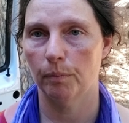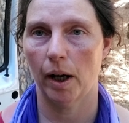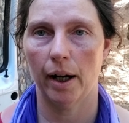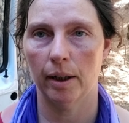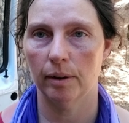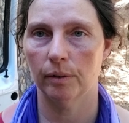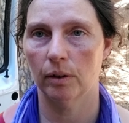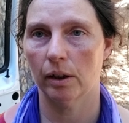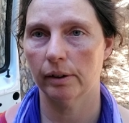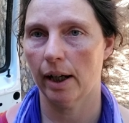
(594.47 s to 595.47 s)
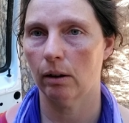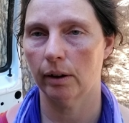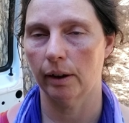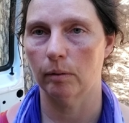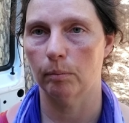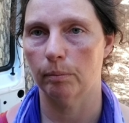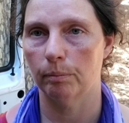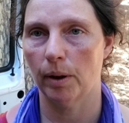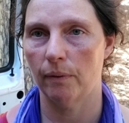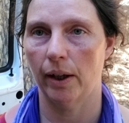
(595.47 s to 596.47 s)
I lucked out and
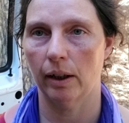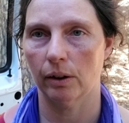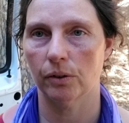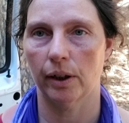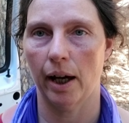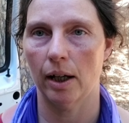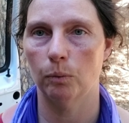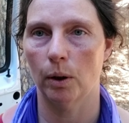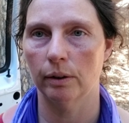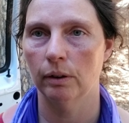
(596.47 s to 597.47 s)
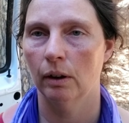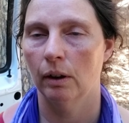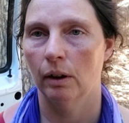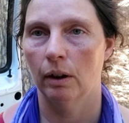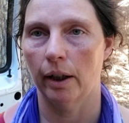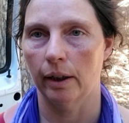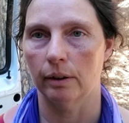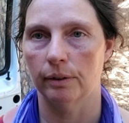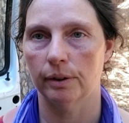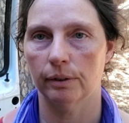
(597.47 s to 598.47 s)
my van actually had one.
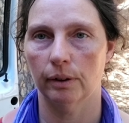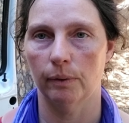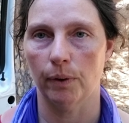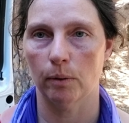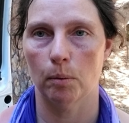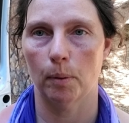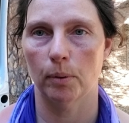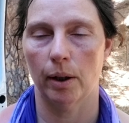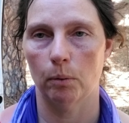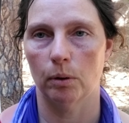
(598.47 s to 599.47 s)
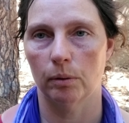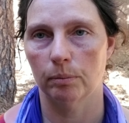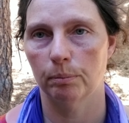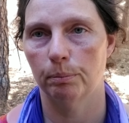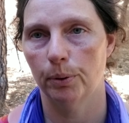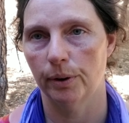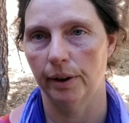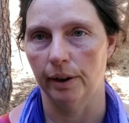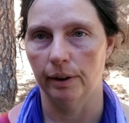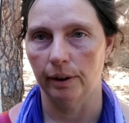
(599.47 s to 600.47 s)
And if I remember, I will put
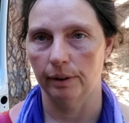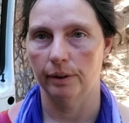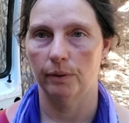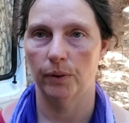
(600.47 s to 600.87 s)
it in the